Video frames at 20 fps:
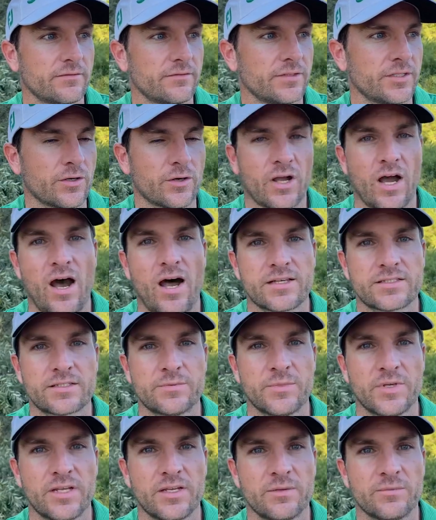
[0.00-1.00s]
you know, cost
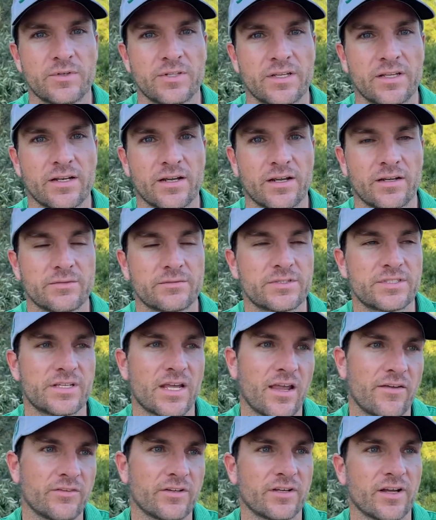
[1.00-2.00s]
me, but then I
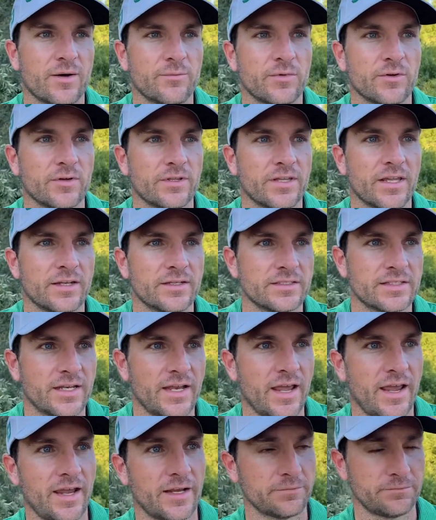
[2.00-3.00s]
saved a couple, and then
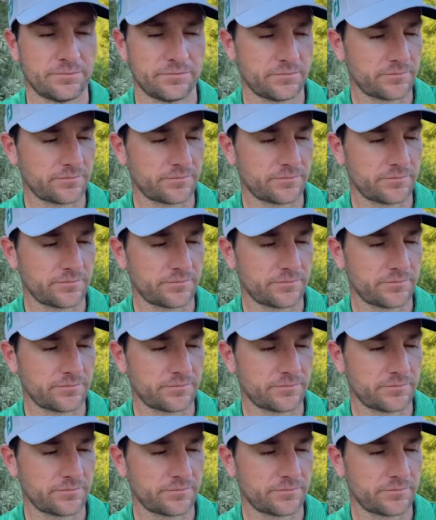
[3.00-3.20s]
today